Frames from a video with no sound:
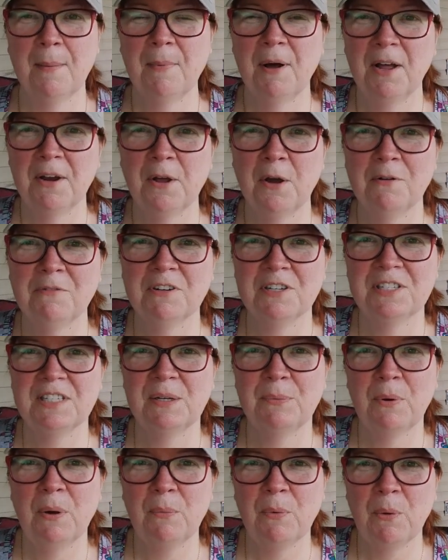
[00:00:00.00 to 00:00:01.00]
on over, see
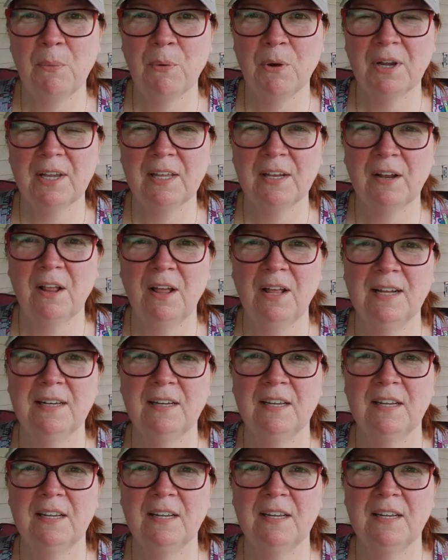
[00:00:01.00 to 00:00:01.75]
what we're working on.